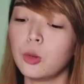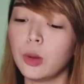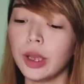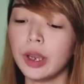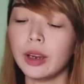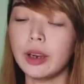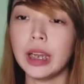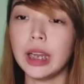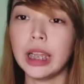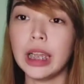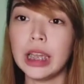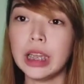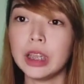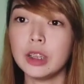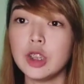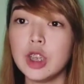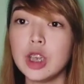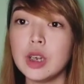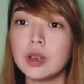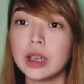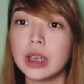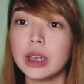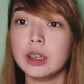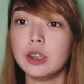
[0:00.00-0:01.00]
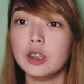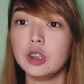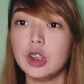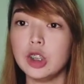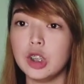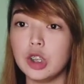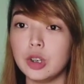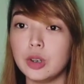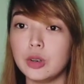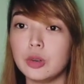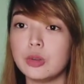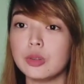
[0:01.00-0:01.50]
wherein you can
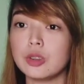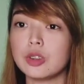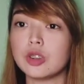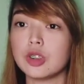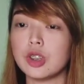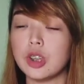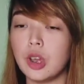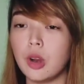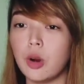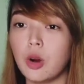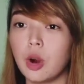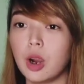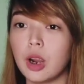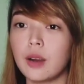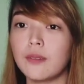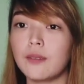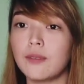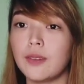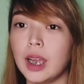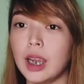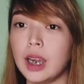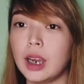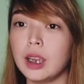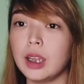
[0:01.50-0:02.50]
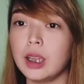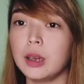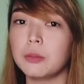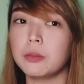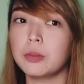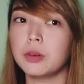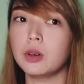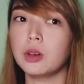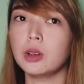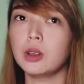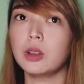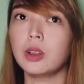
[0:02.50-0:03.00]
use your
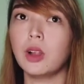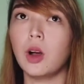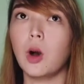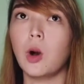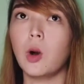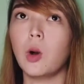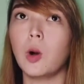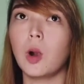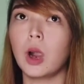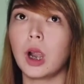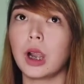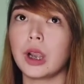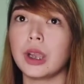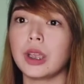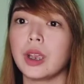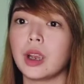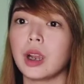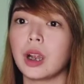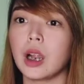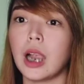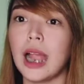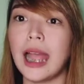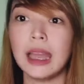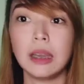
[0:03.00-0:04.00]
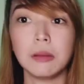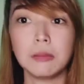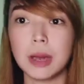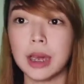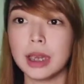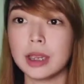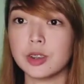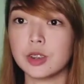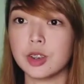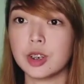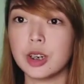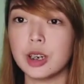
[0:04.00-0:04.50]
variable or your
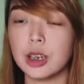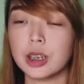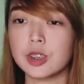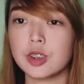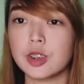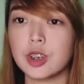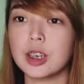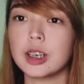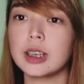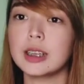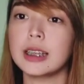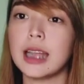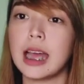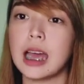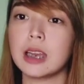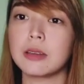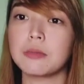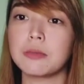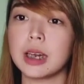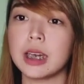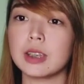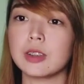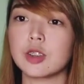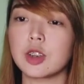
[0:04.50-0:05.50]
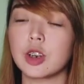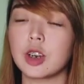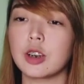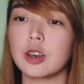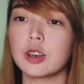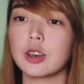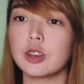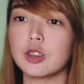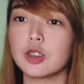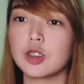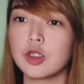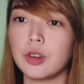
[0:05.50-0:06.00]
atomizer, external
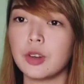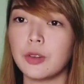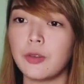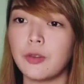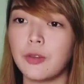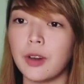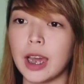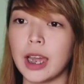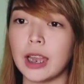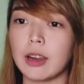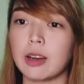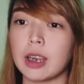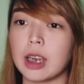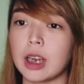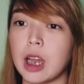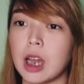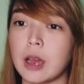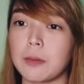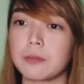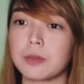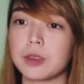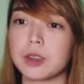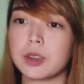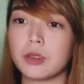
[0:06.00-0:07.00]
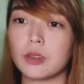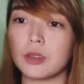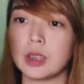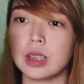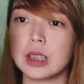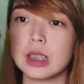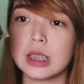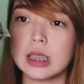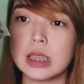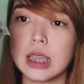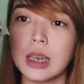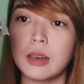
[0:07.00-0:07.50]
atomizer, to fire it up. So
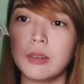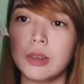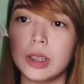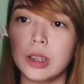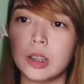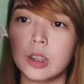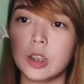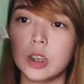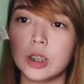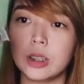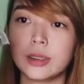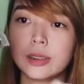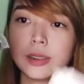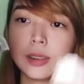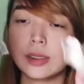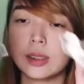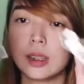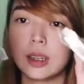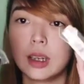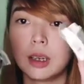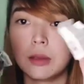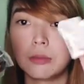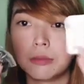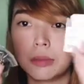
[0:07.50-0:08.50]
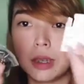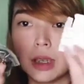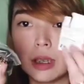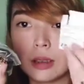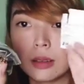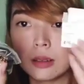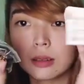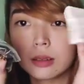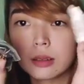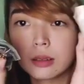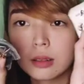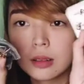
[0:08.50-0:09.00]
this is how it looks. I
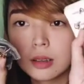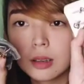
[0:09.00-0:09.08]
mean,